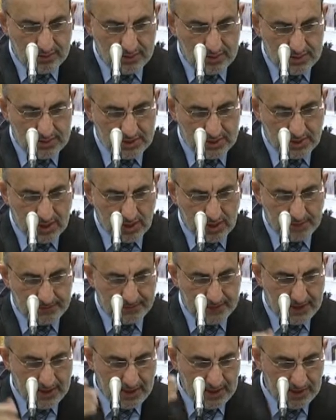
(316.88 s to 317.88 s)

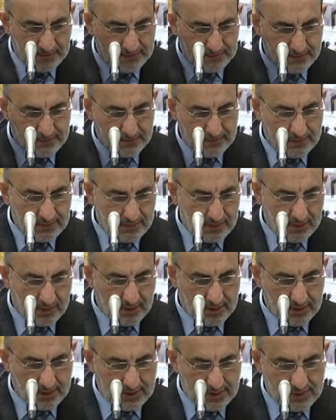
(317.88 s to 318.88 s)
scalp cap
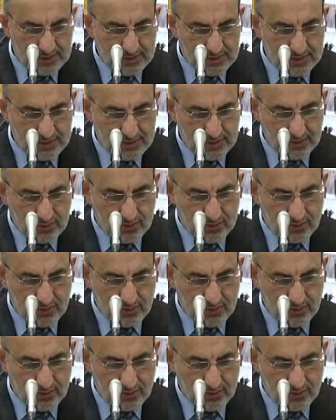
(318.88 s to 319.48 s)
are najis.